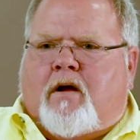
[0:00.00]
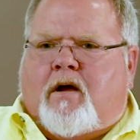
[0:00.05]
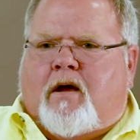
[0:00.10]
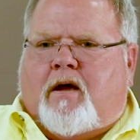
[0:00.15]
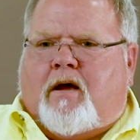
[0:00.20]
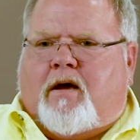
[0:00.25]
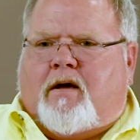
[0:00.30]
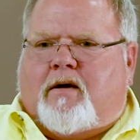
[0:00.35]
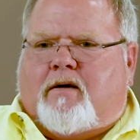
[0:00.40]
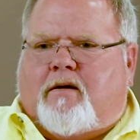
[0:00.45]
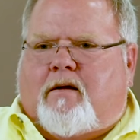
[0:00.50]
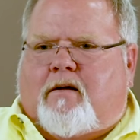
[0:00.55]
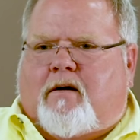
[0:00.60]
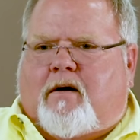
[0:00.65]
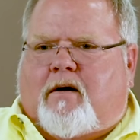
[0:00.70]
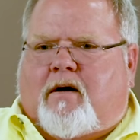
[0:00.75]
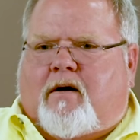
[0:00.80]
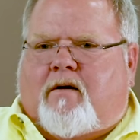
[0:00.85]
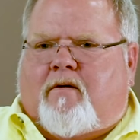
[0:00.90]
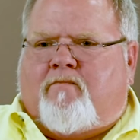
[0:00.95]
and
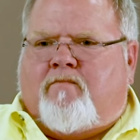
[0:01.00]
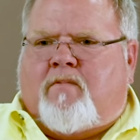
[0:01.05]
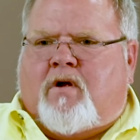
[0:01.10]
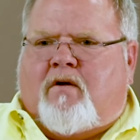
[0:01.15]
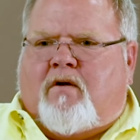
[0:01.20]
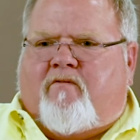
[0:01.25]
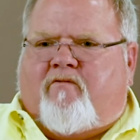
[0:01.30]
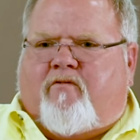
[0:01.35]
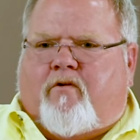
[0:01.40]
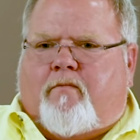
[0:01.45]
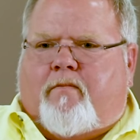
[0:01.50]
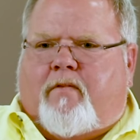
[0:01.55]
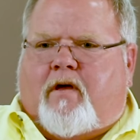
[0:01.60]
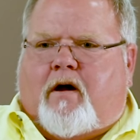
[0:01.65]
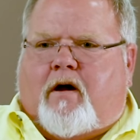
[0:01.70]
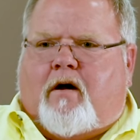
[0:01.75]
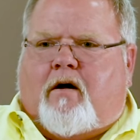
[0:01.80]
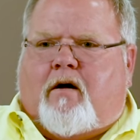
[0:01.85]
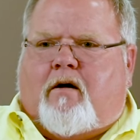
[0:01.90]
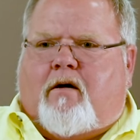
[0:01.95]
uh, from
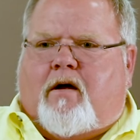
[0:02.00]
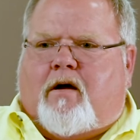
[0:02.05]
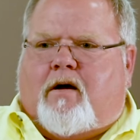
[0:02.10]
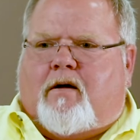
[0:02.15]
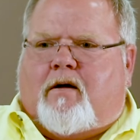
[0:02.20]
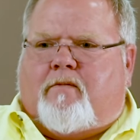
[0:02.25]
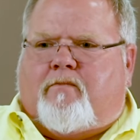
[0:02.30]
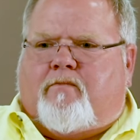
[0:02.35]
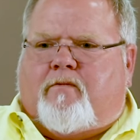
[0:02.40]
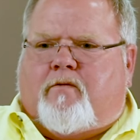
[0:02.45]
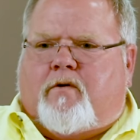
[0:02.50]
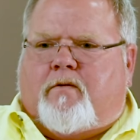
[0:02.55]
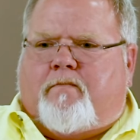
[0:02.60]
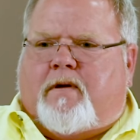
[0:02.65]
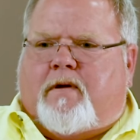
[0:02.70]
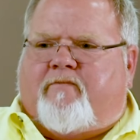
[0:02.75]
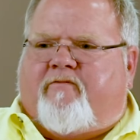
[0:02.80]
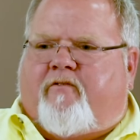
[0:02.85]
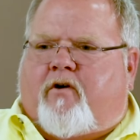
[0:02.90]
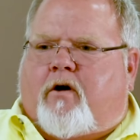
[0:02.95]
there, uh, we've
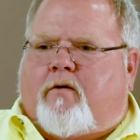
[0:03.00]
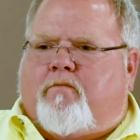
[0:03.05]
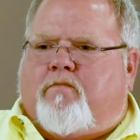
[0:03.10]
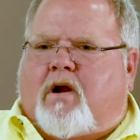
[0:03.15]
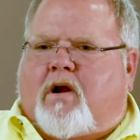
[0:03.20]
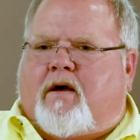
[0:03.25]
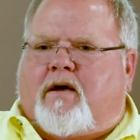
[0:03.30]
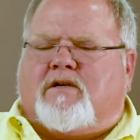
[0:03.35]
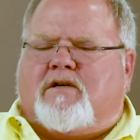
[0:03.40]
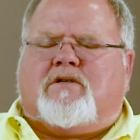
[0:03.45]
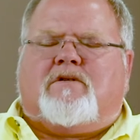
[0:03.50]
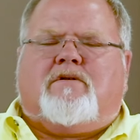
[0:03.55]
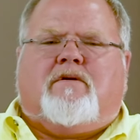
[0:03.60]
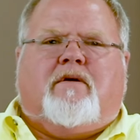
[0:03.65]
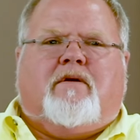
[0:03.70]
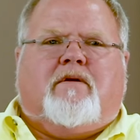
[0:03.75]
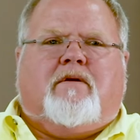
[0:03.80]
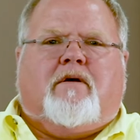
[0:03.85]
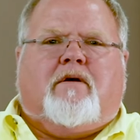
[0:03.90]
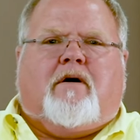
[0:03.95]
been very blessed
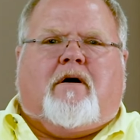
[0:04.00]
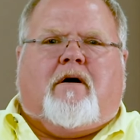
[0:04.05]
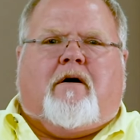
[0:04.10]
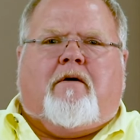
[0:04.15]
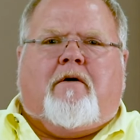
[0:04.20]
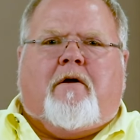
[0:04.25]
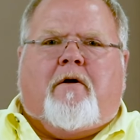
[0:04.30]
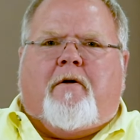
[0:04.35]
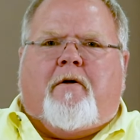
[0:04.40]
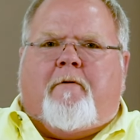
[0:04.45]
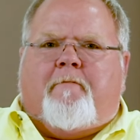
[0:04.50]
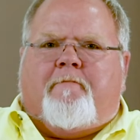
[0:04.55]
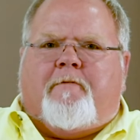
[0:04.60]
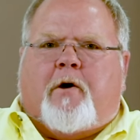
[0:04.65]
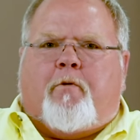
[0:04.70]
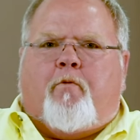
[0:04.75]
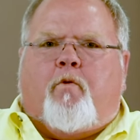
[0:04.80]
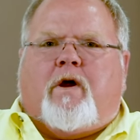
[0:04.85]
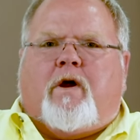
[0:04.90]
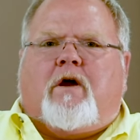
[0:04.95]
and uh,
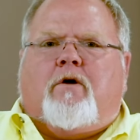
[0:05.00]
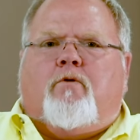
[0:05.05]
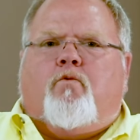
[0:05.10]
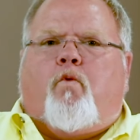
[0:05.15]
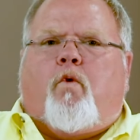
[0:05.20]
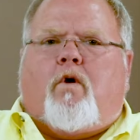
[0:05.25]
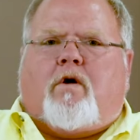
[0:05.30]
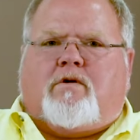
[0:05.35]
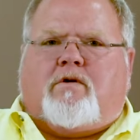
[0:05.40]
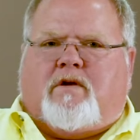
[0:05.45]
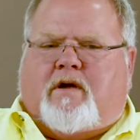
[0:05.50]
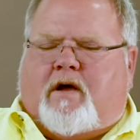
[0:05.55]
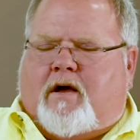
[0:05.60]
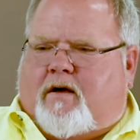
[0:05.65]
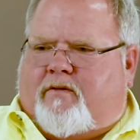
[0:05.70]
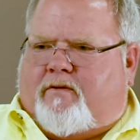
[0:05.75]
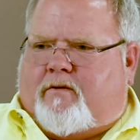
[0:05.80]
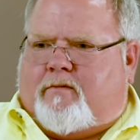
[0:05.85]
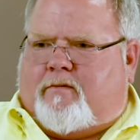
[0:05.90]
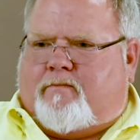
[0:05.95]
that we can work
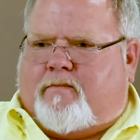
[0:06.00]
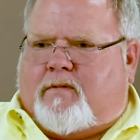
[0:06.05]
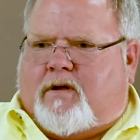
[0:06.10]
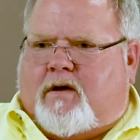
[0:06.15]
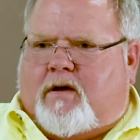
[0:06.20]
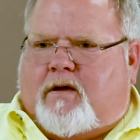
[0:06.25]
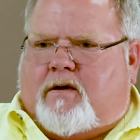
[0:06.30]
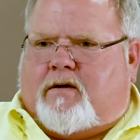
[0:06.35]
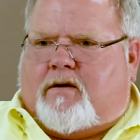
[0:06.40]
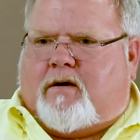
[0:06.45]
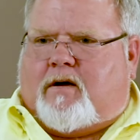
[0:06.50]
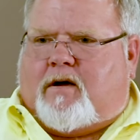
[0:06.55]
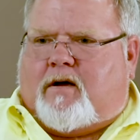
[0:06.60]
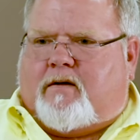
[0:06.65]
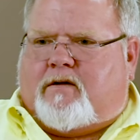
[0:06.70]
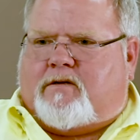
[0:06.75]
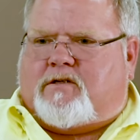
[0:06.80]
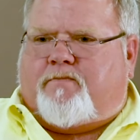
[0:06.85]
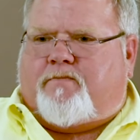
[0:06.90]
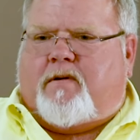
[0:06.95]
together. And uh,
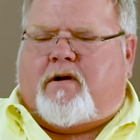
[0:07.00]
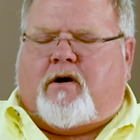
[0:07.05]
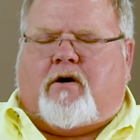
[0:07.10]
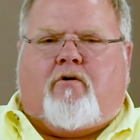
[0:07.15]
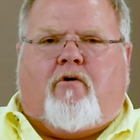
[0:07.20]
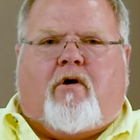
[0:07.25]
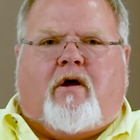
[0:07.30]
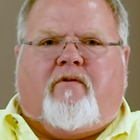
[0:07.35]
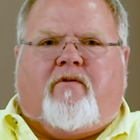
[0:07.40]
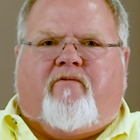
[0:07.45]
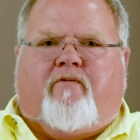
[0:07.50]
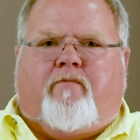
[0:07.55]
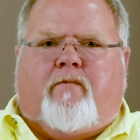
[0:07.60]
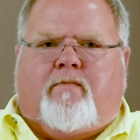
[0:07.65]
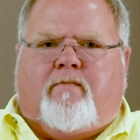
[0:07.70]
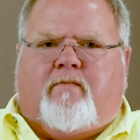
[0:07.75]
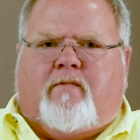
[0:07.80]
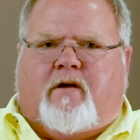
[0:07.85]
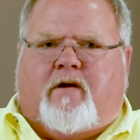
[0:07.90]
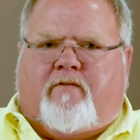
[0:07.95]
it's been a great
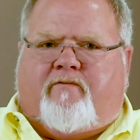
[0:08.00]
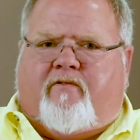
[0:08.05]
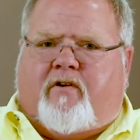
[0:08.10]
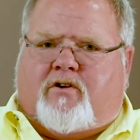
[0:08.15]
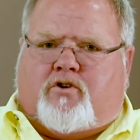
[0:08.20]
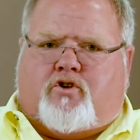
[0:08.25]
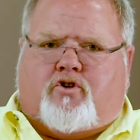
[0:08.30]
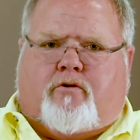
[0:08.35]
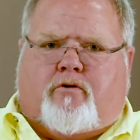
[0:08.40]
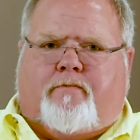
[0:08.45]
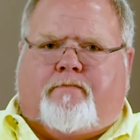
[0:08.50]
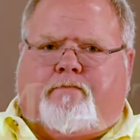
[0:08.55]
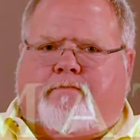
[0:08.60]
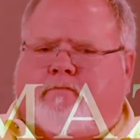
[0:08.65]
adventure.